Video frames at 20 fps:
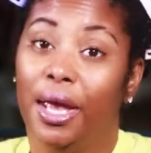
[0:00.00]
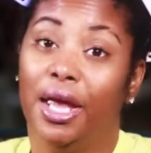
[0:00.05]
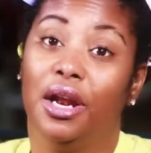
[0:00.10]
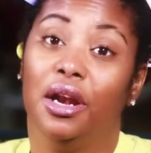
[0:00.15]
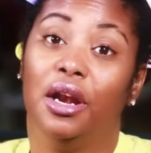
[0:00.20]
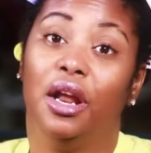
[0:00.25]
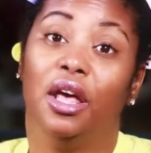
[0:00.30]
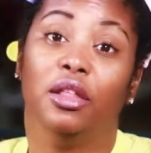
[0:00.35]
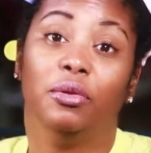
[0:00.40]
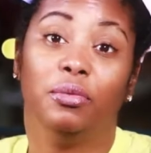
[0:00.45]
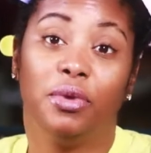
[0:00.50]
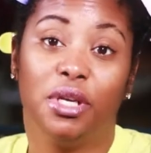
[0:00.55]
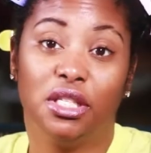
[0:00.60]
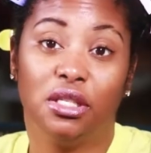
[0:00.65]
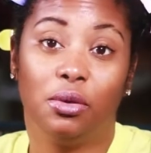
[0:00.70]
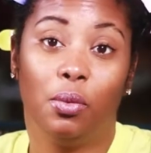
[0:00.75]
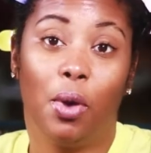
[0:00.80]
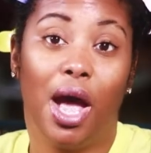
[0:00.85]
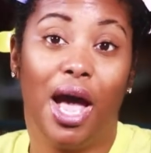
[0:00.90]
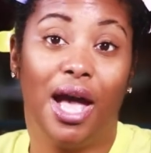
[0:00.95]
And another
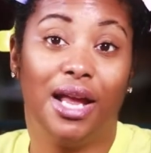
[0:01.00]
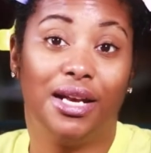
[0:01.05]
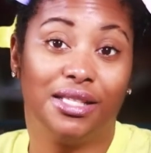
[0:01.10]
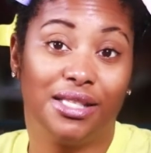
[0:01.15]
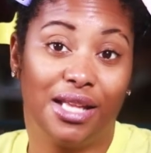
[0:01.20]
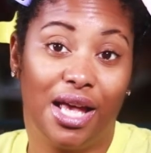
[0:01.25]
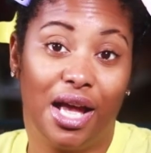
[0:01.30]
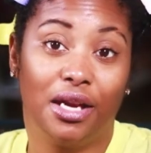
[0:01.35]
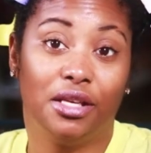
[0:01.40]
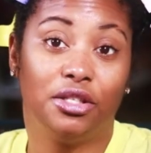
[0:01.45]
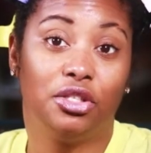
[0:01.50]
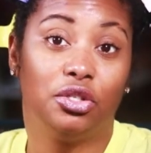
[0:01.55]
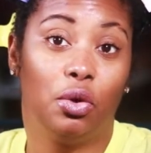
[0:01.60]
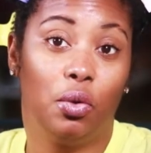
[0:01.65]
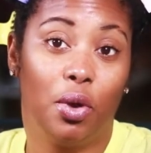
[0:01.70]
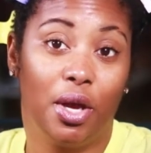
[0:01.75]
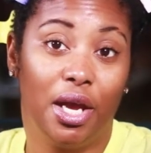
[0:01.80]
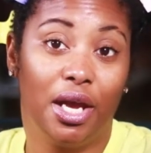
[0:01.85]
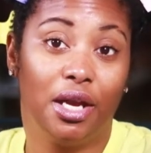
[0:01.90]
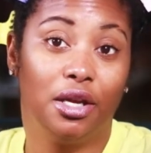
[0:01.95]
reason why I decided to
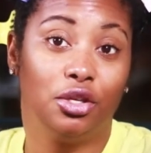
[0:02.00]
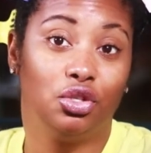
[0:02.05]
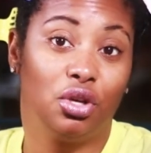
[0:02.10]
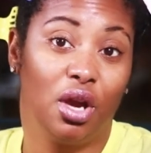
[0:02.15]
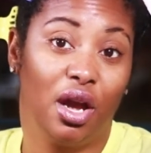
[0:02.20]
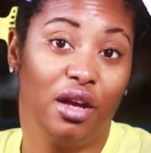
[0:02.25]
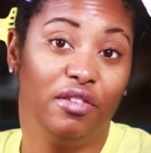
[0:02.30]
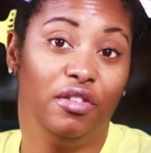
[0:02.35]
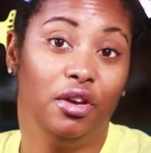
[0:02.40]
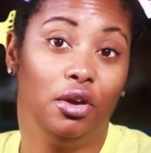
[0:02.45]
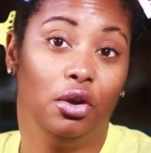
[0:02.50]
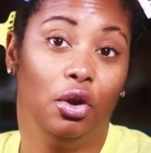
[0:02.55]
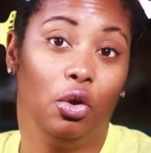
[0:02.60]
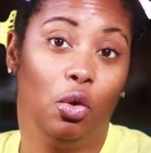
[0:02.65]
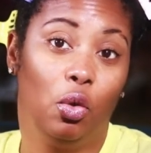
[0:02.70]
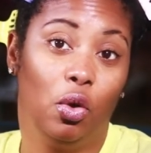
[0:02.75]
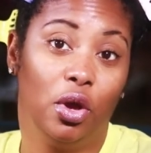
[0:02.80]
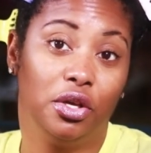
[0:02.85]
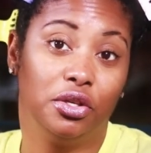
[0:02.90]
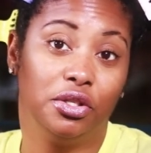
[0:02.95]
go ahead and try finger
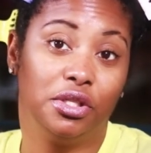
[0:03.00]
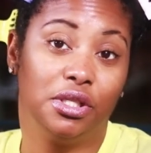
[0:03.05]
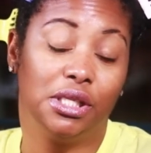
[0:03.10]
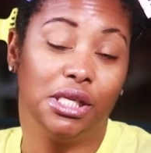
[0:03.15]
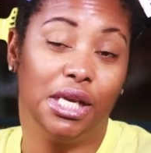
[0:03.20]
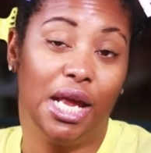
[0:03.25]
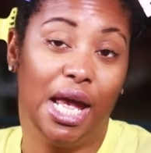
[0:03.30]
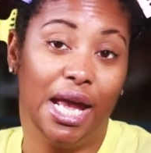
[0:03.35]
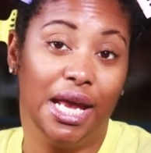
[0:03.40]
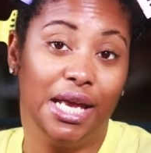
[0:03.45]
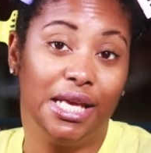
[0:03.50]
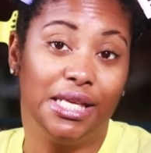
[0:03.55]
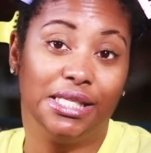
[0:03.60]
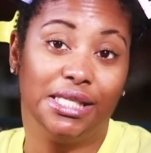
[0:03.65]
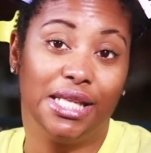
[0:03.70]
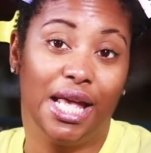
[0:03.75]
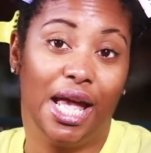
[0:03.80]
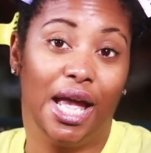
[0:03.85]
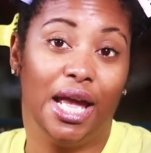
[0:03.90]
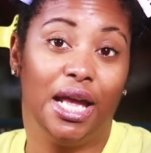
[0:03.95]
coils today
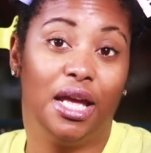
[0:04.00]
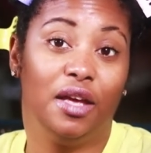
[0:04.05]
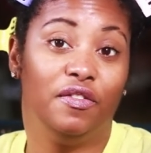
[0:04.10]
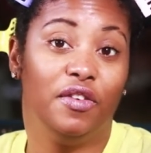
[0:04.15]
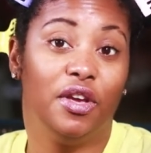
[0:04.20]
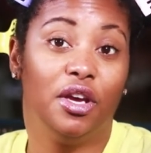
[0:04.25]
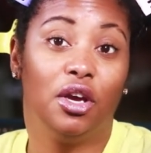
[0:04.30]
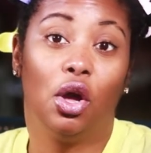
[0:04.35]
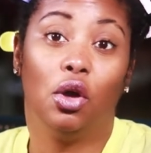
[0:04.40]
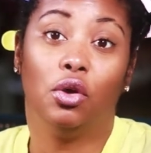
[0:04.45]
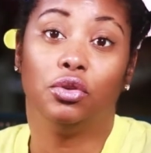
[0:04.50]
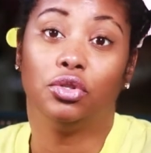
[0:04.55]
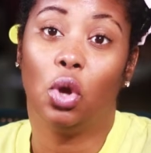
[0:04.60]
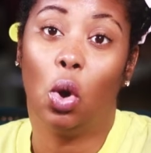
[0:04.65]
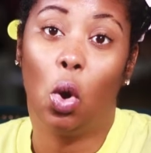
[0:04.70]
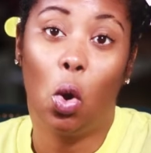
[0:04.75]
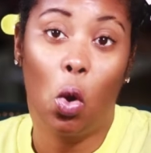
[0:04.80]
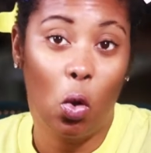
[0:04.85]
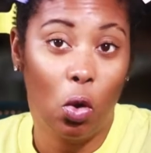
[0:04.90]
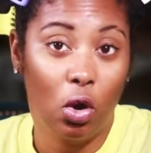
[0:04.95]
is that if it goes
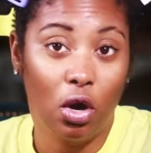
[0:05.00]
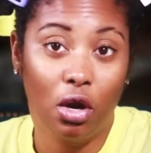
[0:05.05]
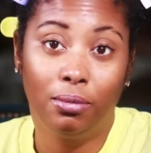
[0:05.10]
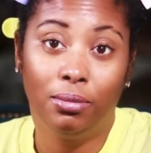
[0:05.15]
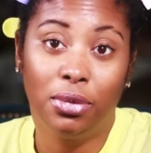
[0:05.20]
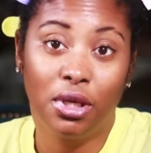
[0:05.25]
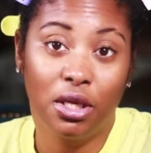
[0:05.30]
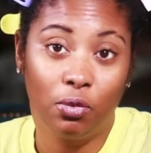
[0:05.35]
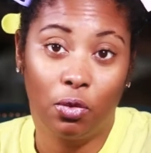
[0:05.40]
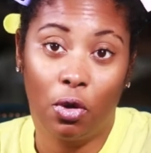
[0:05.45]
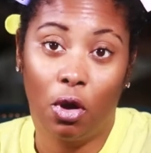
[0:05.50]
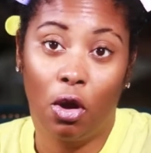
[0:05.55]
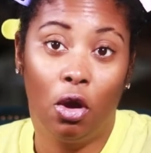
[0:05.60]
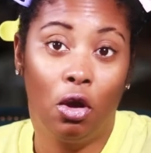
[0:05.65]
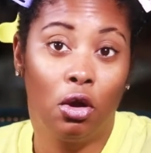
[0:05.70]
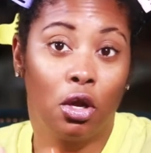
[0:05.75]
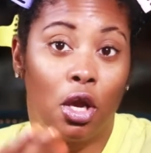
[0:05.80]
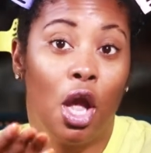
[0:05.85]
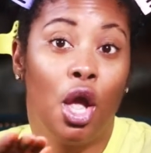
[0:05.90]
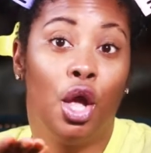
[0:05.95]
horribly
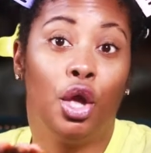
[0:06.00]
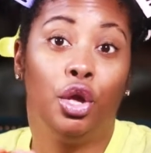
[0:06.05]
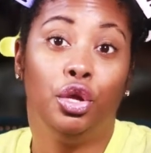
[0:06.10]
wrong,